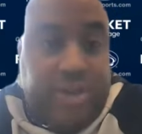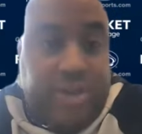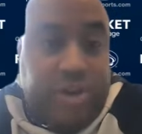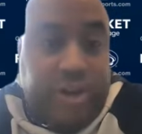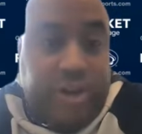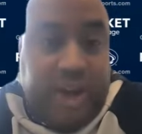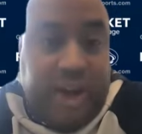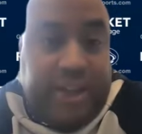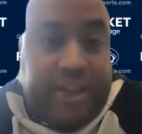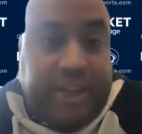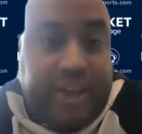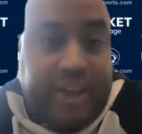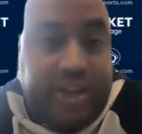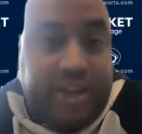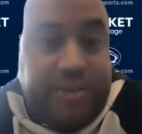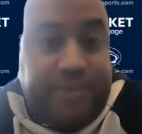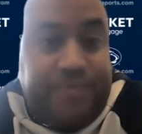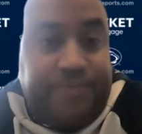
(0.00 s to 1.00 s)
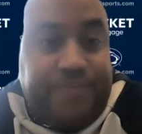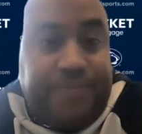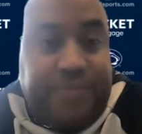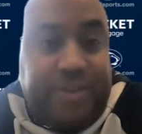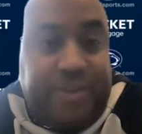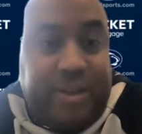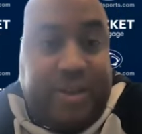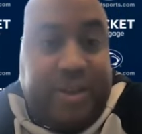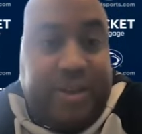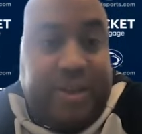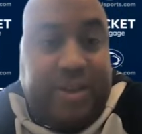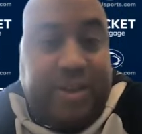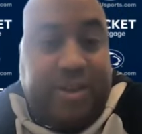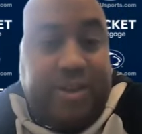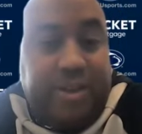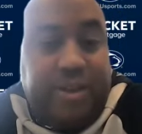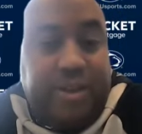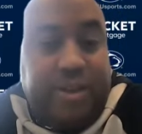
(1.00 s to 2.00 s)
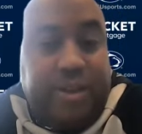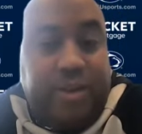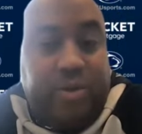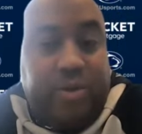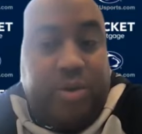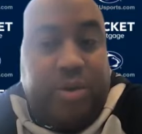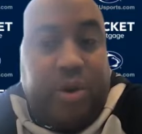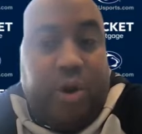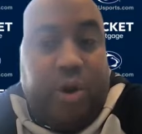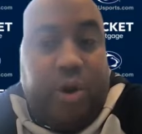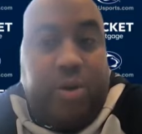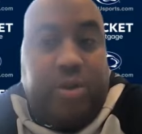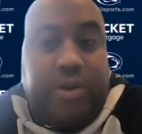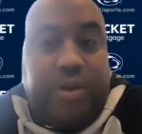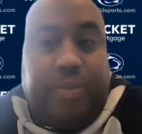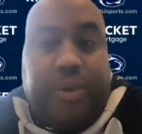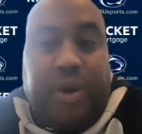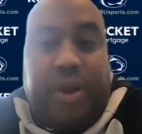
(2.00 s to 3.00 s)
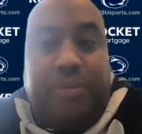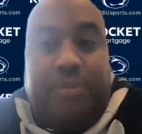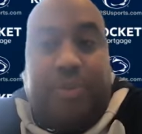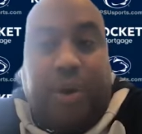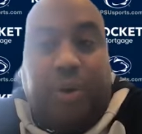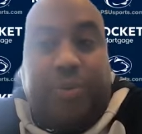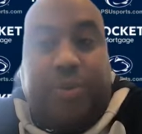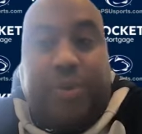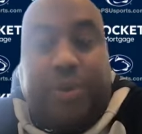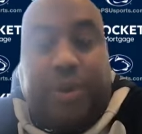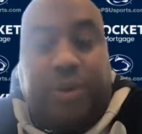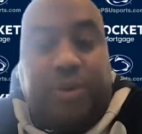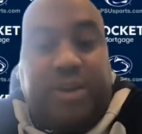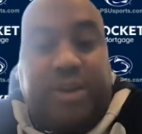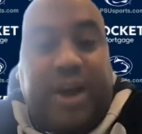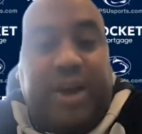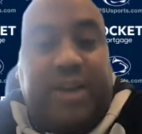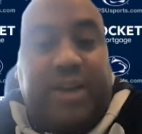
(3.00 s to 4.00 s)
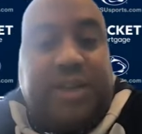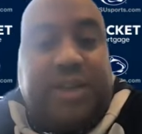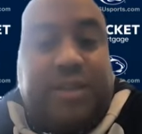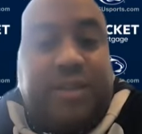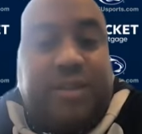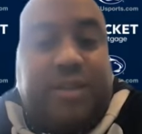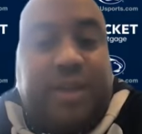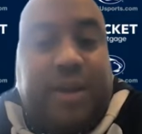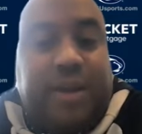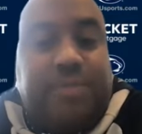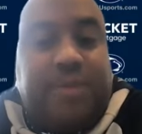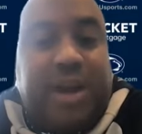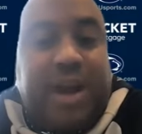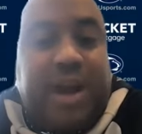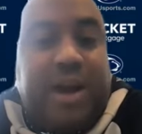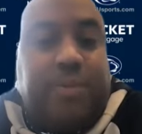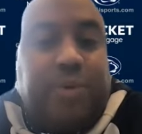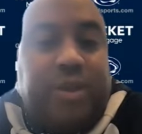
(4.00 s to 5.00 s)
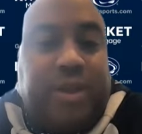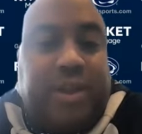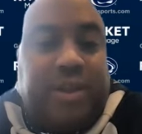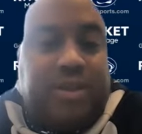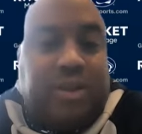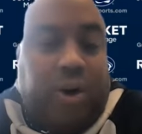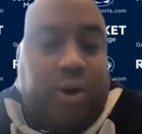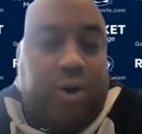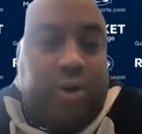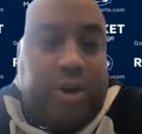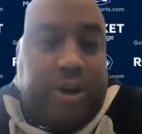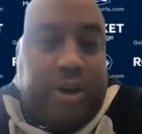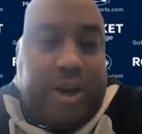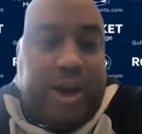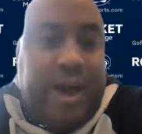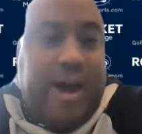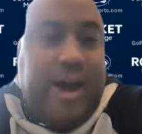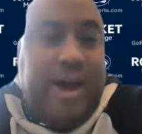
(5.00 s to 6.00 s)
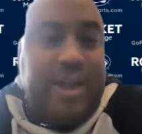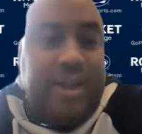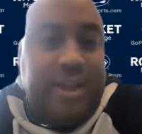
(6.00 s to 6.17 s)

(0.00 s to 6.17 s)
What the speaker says: Jelani. And, you know, it's hard to play both of those guys at the same time when that's all you got.